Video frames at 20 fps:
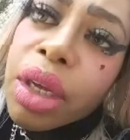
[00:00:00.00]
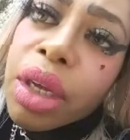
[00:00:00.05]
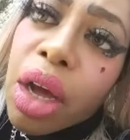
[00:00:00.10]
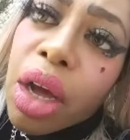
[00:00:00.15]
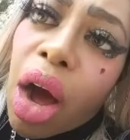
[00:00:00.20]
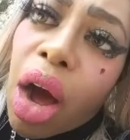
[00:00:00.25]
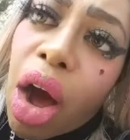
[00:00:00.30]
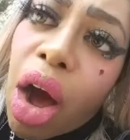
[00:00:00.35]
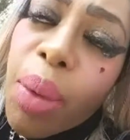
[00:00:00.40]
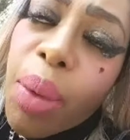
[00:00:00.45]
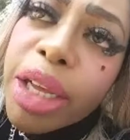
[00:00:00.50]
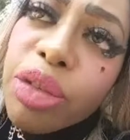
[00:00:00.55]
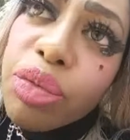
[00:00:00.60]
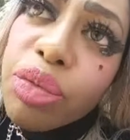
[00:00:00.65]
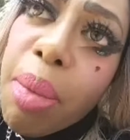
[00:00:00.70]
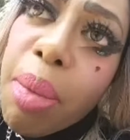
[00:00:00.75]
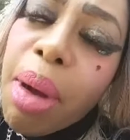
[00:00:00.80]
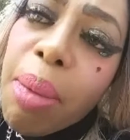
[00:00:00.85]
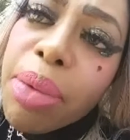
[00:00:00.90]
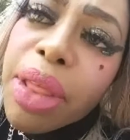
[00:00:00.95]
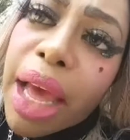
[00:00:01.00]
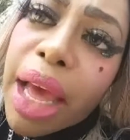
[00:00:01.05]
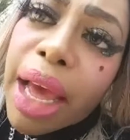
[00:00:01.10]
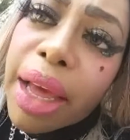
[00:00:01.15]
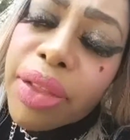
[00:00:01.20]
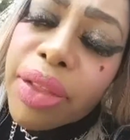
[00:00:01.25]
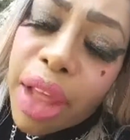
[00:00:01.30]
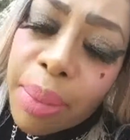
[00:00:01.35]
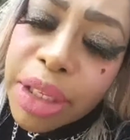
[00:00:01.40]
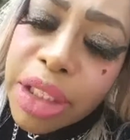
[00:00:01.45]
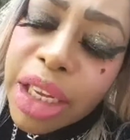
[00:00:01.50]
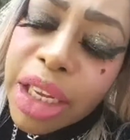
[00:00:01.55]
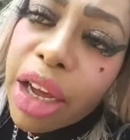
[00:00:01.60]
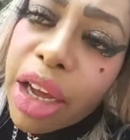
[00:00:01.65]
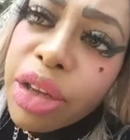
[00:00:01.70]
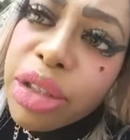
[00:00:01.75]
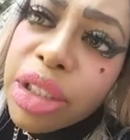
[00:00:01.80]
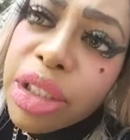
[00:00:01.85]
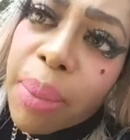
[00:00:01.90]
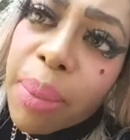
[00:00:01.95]
Always remember that. Let me tell
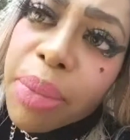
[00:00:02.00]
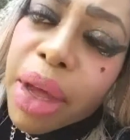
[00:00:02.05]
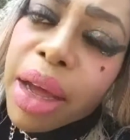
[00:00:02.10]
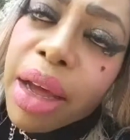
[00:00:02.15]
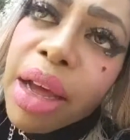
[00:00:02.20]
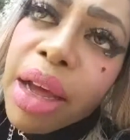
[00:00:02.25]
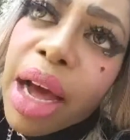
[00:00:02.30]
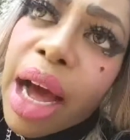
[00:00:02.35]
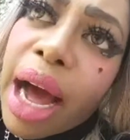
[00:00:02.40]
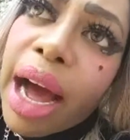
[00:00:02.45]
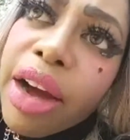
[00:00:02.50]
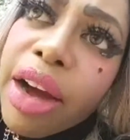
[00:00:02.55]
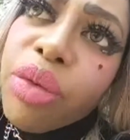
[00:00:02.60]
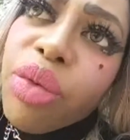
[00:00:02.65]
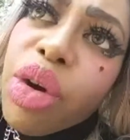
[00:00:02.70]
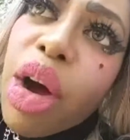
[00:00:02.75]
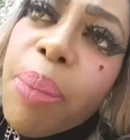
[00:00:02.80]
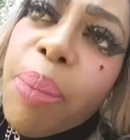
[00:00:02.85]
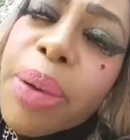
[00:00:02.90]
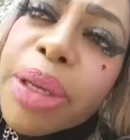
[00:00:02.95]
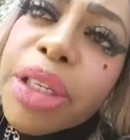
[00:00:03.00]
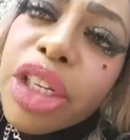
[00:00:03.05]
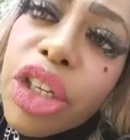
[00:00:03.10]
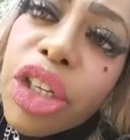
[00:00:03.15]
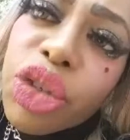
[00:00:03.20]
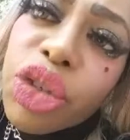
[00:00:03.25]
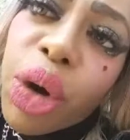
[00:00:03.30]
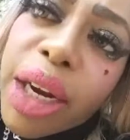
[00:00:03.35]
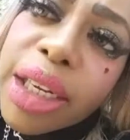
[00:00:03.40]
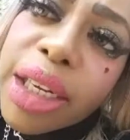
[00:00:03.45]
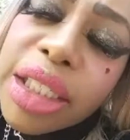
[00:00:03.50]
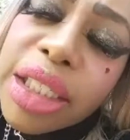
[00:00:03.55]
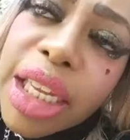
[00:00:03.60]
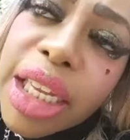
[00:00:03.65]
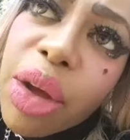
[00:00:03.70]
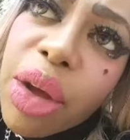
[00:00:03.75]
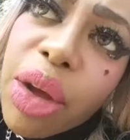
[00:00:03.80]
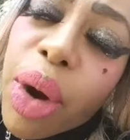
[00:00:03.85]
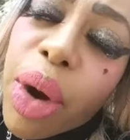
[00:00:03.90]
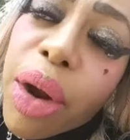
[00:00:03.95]
you something. I grew up in Detroit
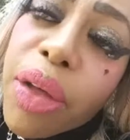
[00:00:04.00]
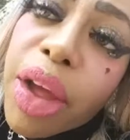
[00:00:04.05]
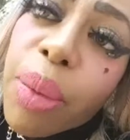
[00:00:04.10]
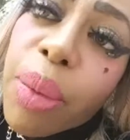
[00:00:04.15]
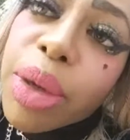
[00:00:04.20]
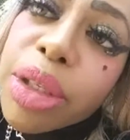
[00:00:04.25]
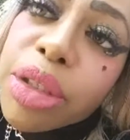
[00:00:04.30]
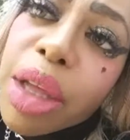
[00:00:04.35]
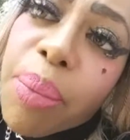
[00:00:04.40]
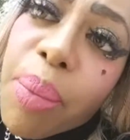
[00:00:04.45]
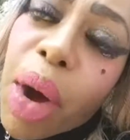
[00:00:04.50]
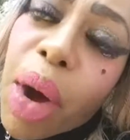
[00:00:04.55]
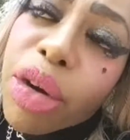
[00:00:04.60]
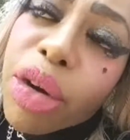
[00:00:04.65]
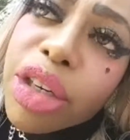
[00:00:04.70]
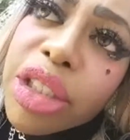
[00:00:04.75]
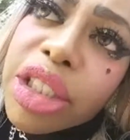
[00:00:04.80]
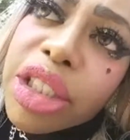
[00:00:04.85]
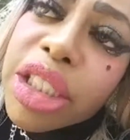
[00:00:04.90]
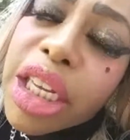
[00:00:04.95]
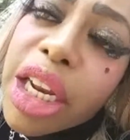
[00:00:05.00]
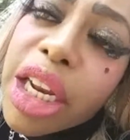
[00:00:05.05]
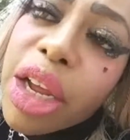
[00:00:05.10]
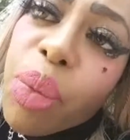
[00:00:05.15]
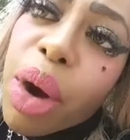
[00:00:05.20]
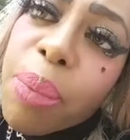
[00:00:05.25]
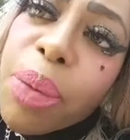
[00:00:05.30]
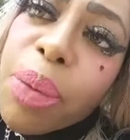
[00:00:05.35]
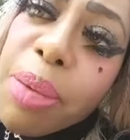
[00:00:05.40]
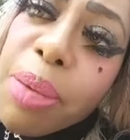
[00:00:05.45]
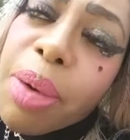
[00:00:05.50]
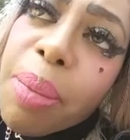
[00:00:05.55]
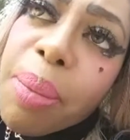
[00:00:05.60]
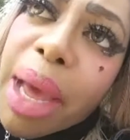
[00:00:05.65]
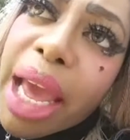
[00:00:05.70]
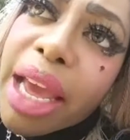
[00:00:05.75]
City, where there was the Motor City where people made